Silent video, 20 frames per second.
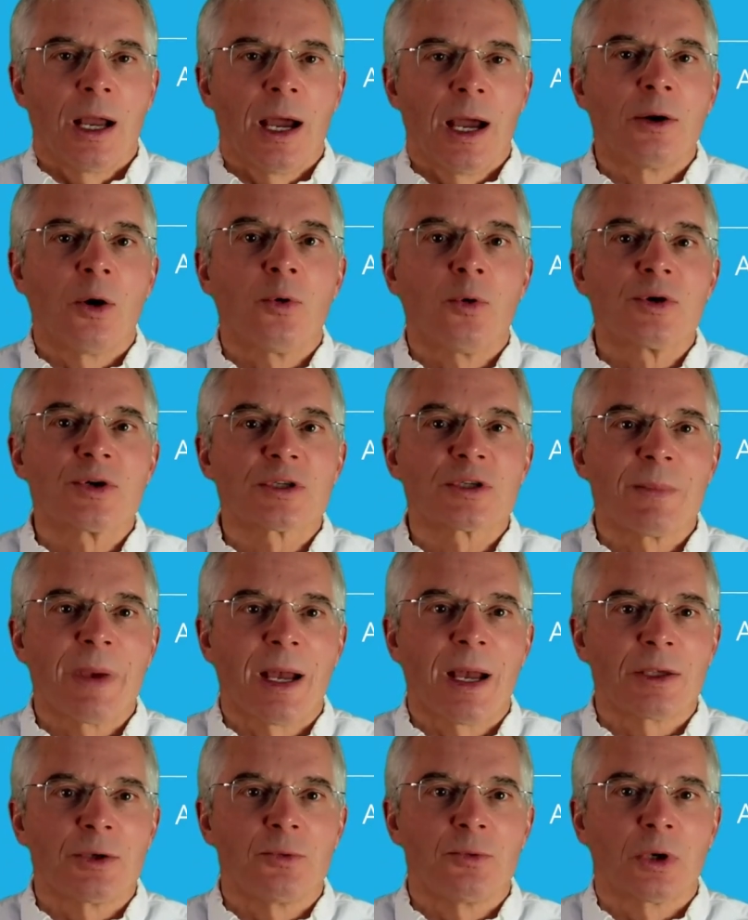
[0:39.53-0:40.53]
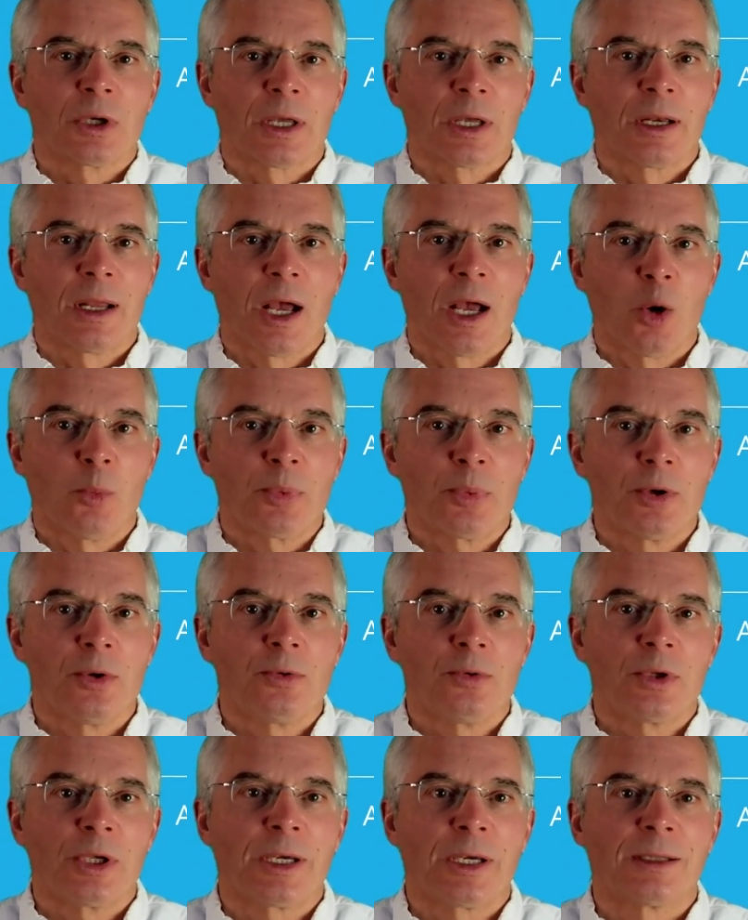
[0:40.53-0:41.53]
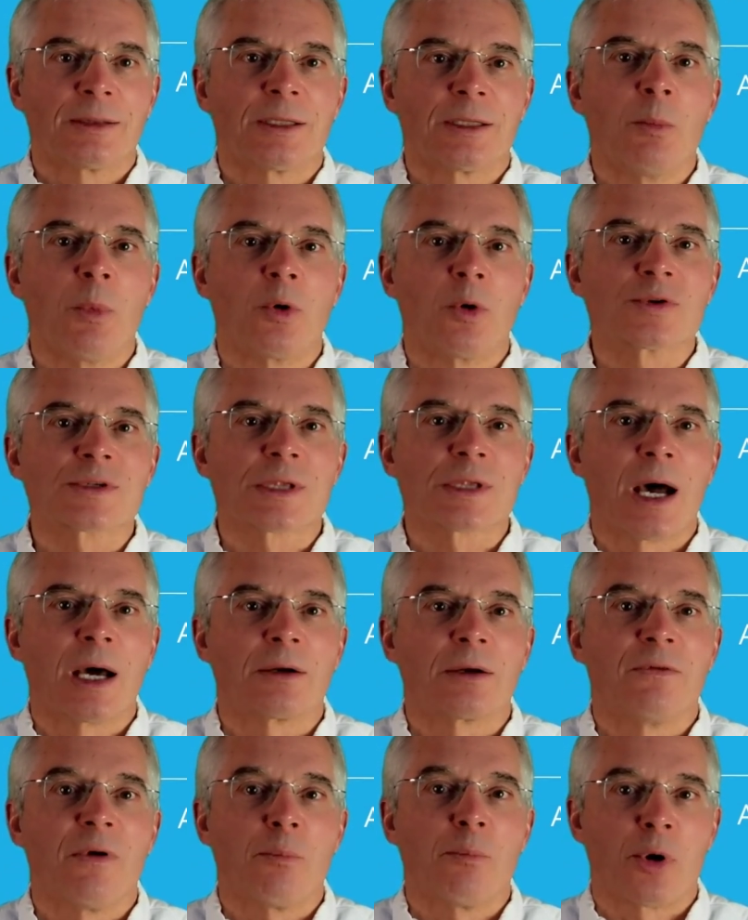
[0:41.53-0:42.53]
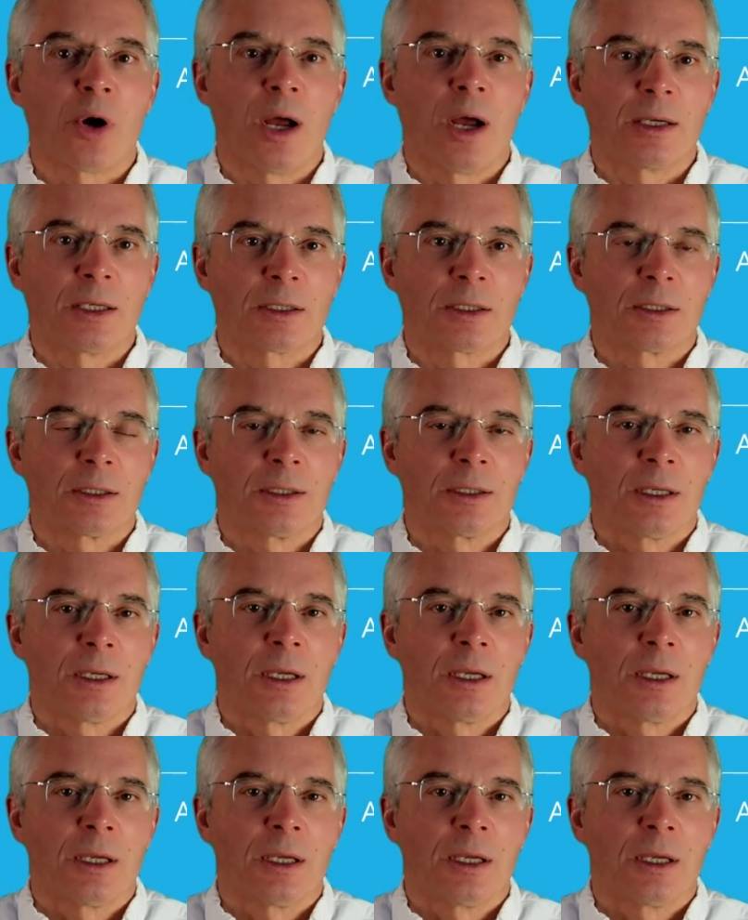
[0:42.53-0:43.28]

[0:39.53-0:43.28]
An owner's manual can help you to get the most out of a product